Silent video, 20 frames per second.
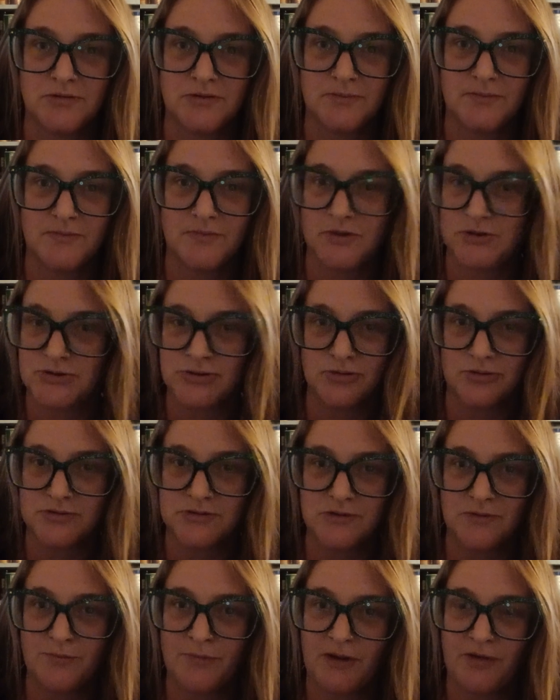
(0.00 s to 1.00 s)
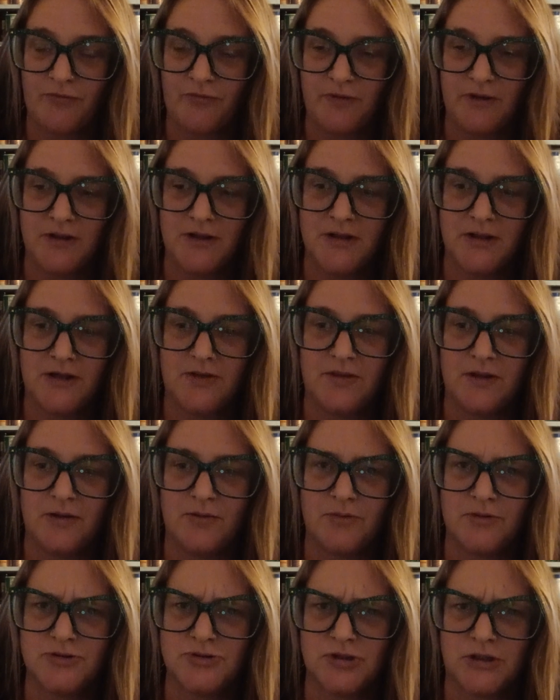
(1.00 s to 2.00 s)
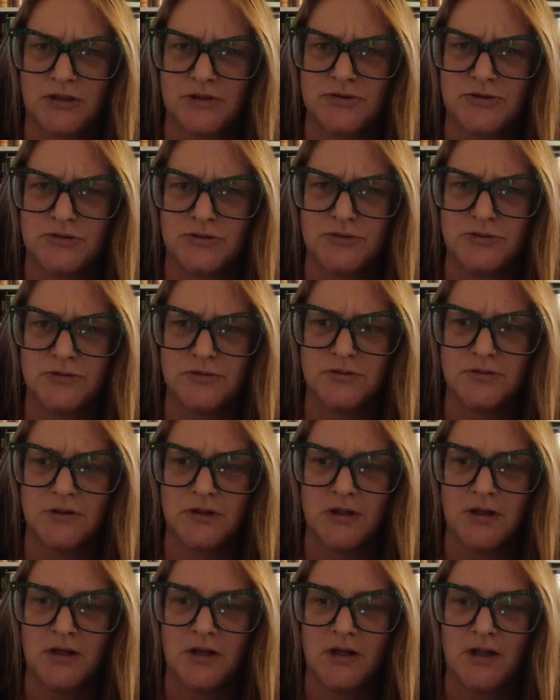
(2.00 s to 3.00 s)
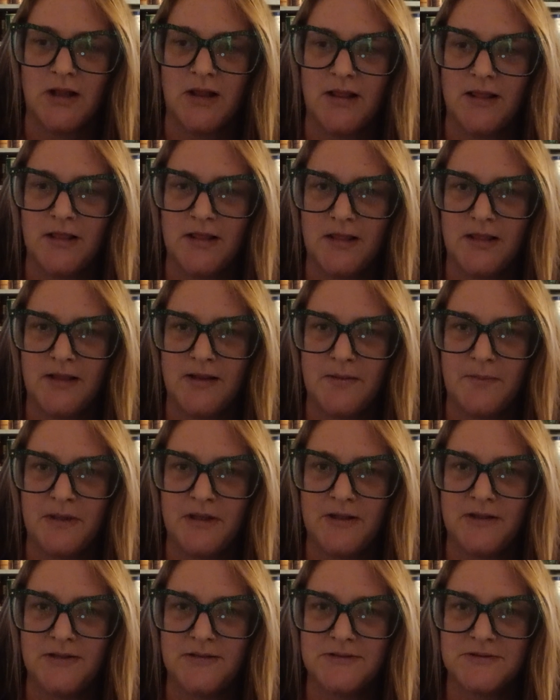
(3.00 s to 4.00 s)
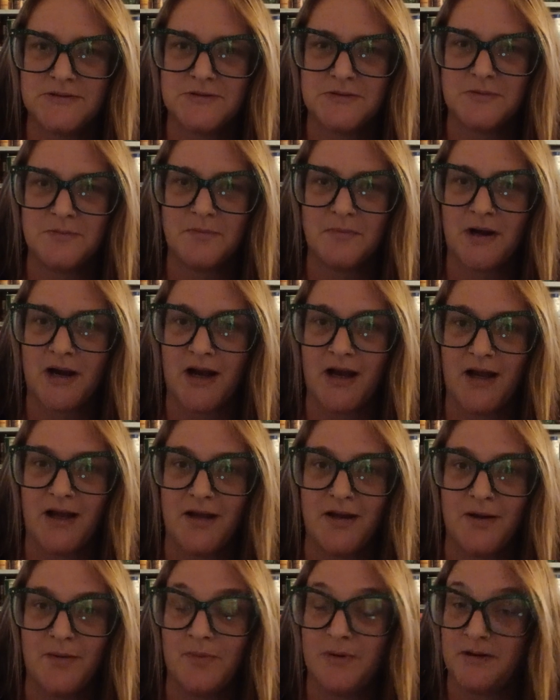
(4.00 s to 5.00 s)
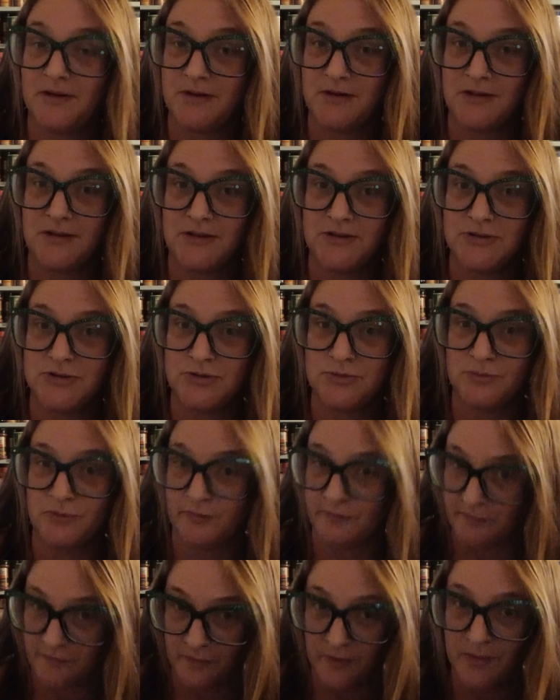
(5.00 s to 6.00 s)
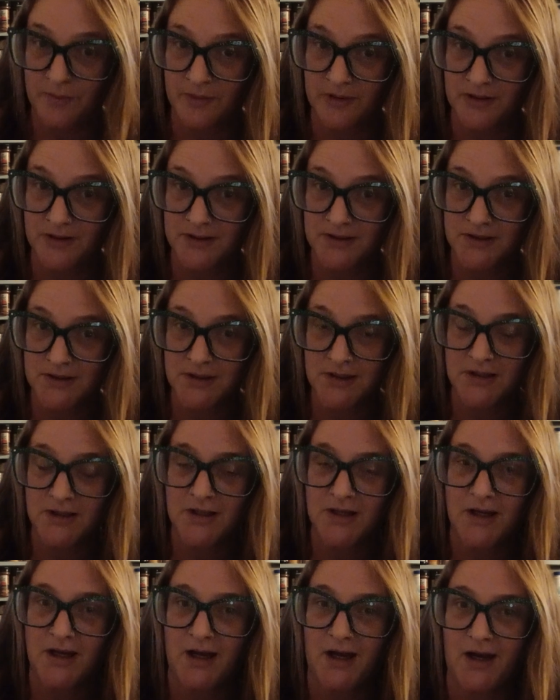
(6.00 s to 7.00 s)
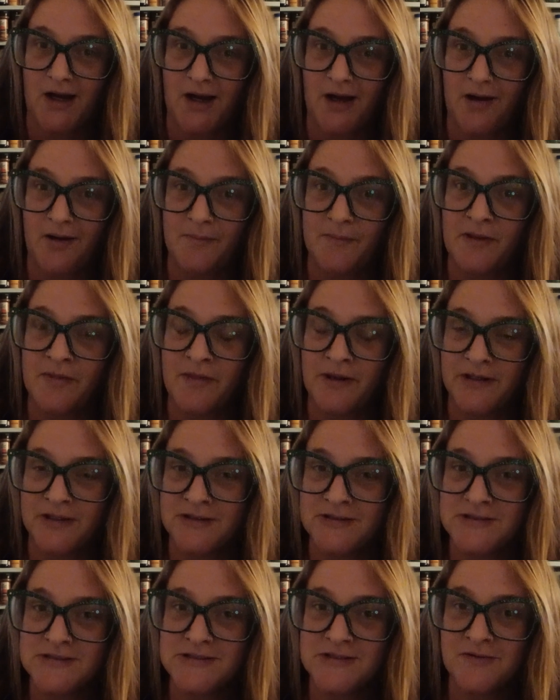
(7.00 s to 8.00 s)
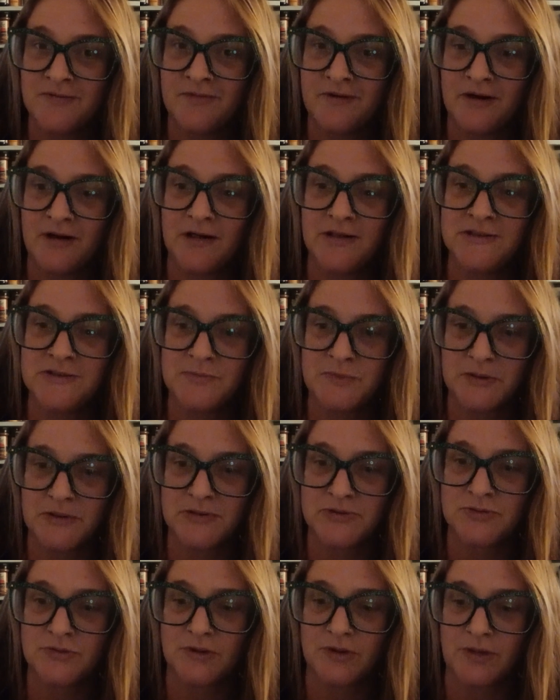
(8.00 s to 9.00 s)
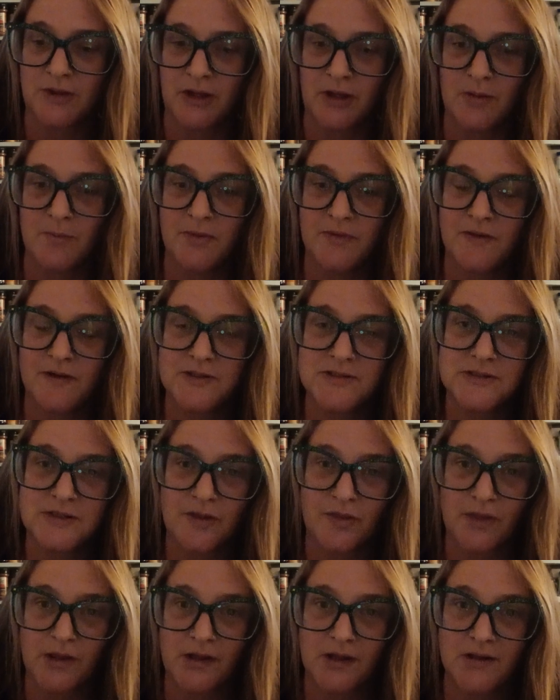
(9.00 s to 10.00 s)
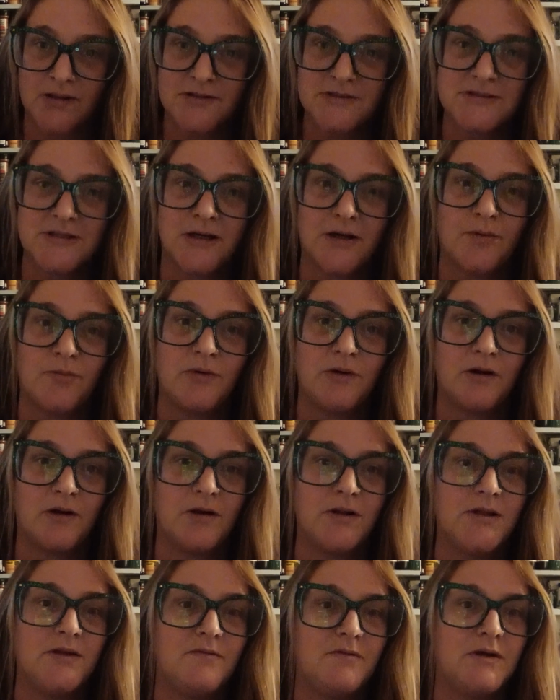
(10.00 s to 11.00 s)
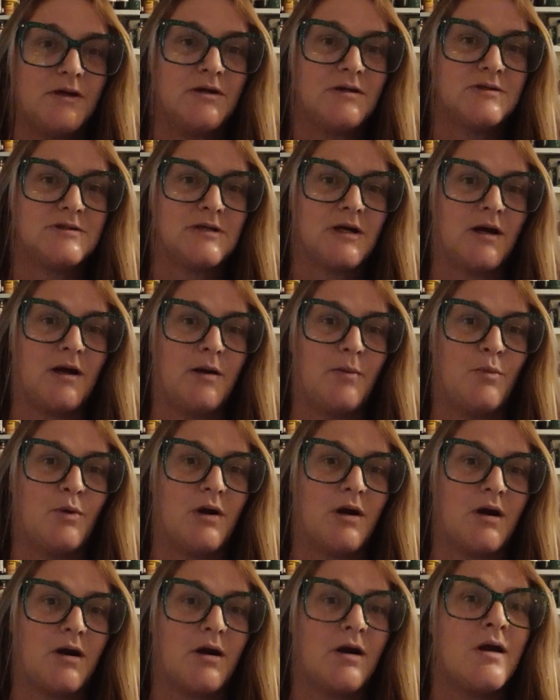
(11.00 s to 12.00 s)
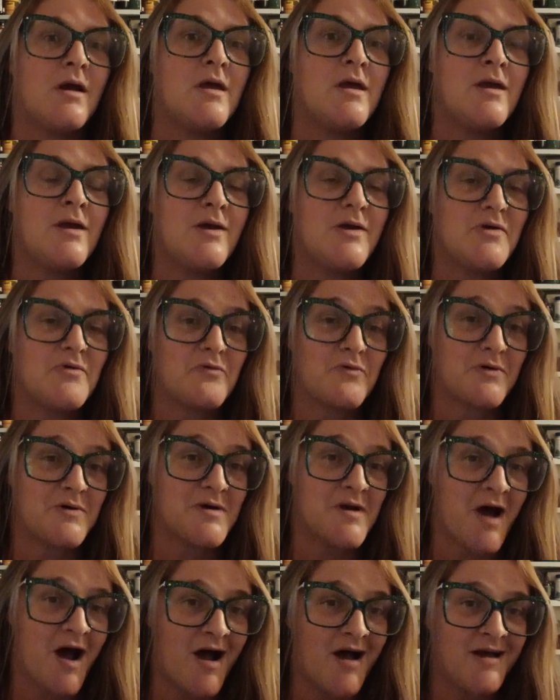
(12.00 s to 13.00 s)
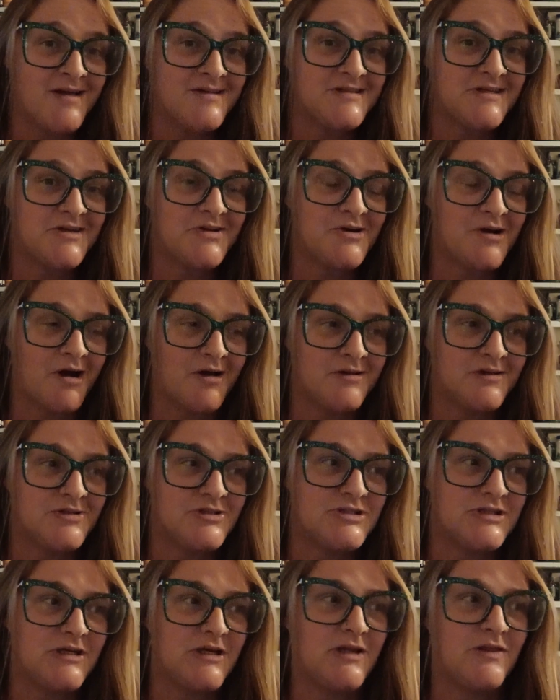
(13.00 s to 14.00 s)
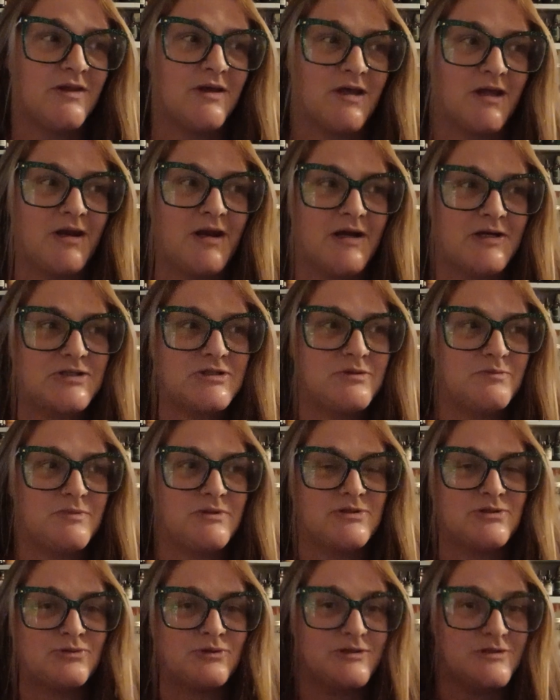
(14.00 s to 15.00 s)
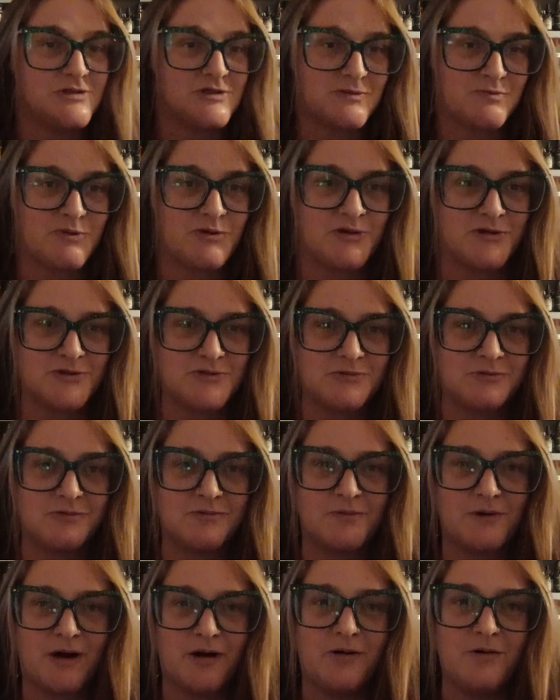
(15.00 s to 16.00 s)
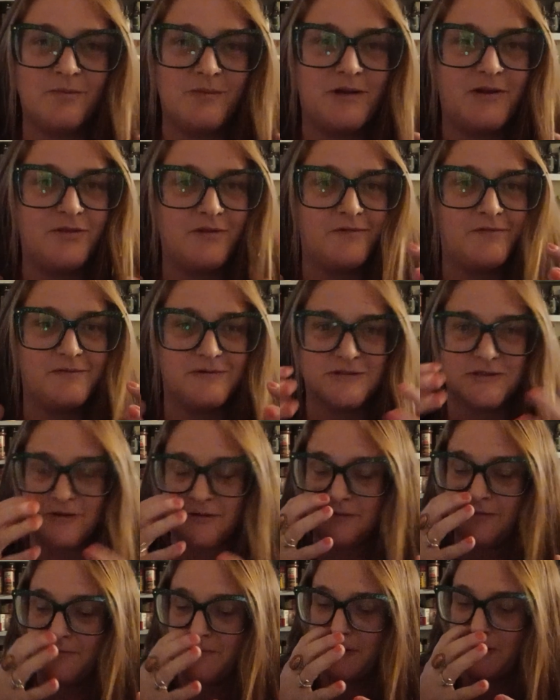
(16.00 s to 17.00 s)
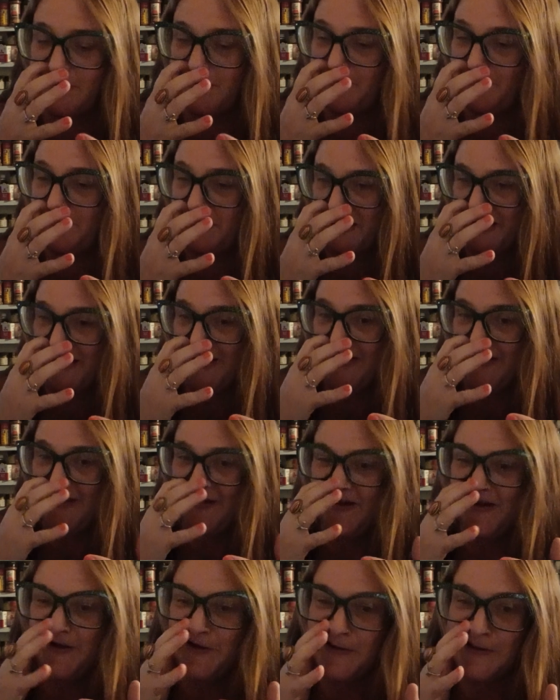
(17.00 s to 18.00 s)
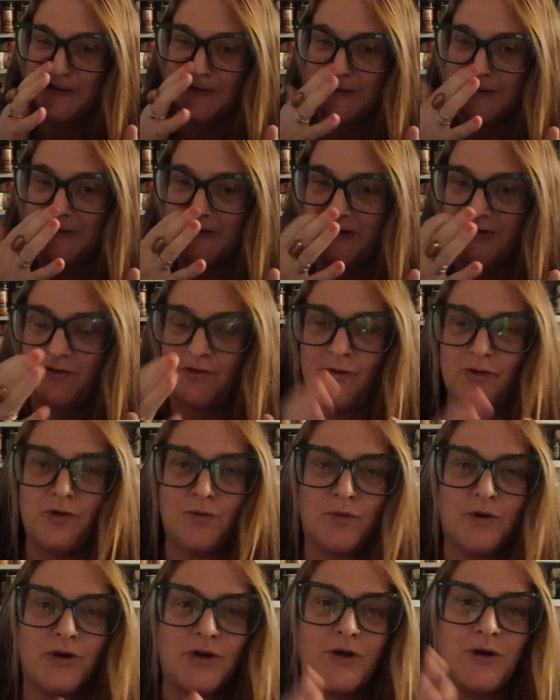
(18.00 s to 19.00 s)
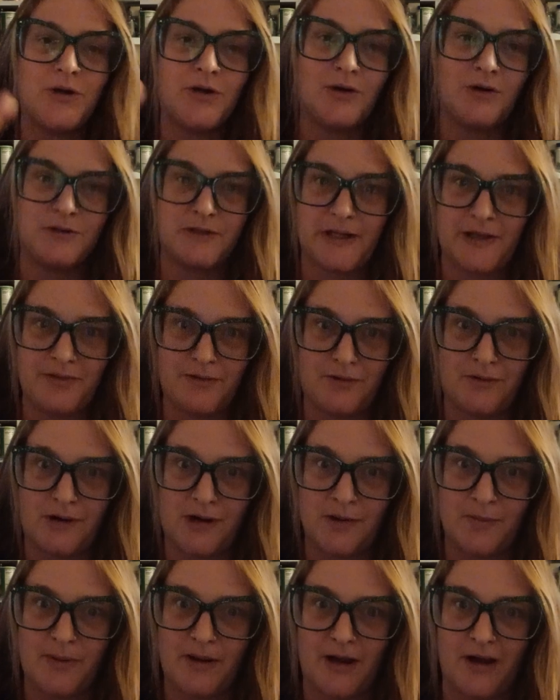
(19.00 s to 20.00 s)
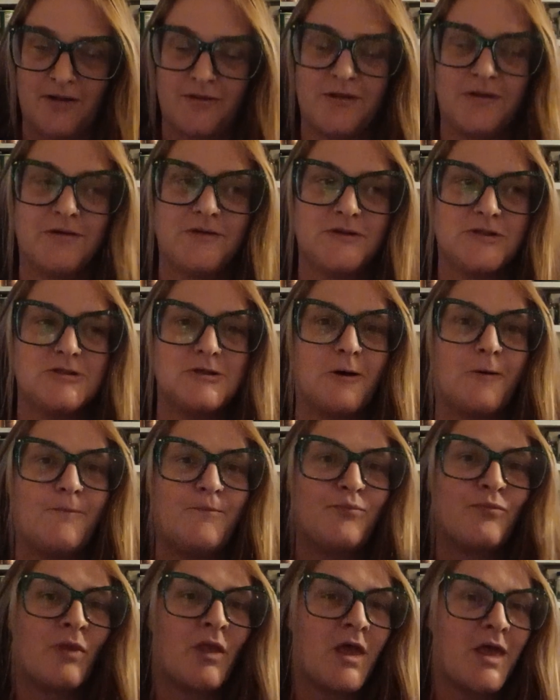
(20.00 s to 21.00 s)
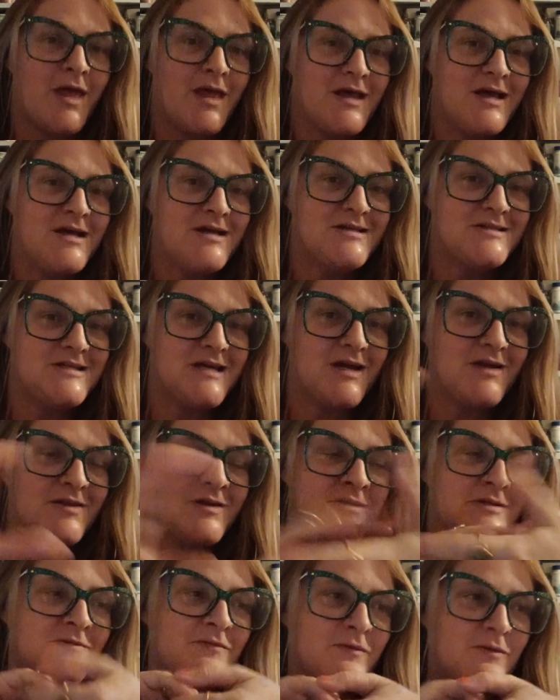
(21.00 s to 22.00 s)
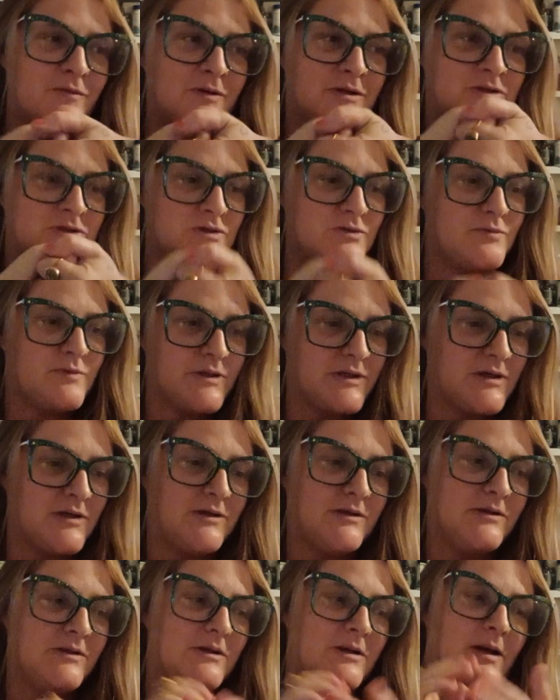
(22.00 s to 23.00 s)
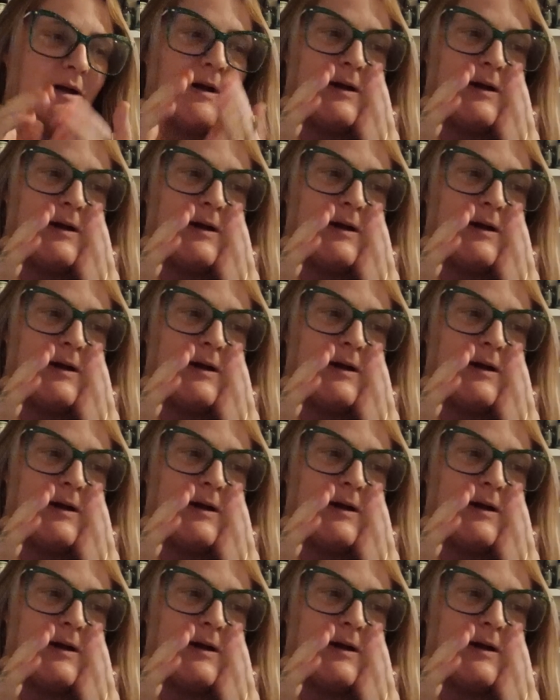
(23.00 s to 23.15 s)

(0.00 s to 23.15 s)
the soles of my feet. Like, they were trying to limit my ability to move forward. That is a very spiritual thing, but that's the thing, is that we are living in a time where if we're not acknowledging the connection between the spiritual realm and the physical realm, you were gonna go down the wrong path. So take this for what you will.